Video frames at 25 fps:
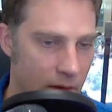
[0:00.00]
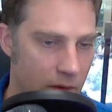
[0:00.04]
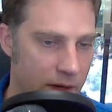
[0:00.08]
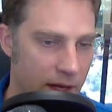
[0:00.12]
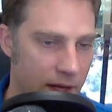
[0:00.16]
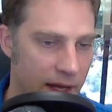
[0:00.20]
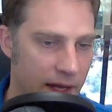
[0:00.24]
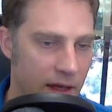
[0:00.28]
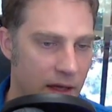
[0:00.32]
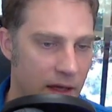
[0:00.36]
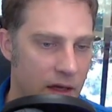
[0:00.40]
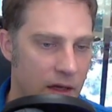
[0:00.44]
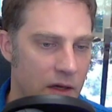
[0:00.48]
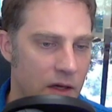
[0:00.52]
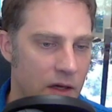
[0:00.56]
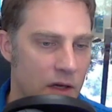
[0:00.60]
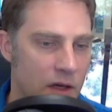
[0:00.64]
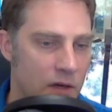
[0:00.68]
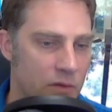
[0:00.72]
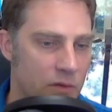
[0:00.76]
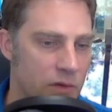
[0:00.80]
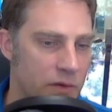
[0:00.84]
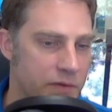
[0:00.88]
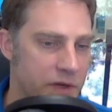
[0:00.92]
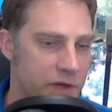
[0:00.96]
Okay.
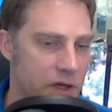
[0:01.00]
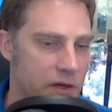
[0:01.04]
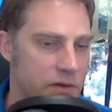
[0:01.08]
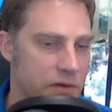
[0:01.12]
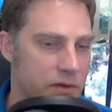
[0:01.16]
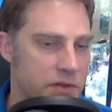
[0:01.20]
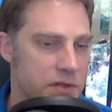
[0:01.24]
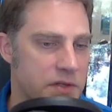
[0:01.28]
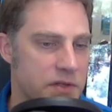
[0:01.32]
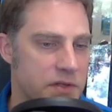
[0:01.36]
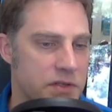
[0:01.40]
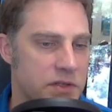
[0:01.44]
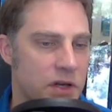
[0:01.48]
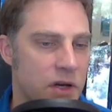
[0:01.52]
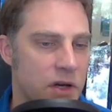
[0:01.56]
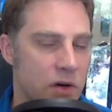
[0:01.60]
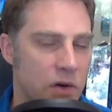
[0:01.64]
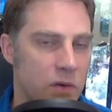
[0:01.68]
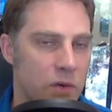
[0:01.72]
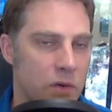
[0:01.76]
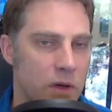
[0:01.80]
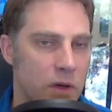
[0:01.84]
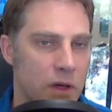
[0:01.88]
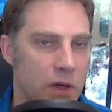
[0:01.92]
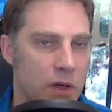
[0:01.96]
Reviews.
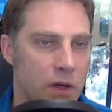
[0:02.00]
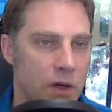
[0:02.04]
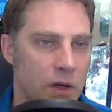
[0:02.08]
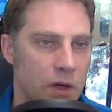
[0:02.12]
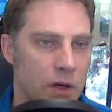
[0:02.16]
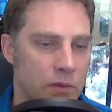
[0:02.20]
So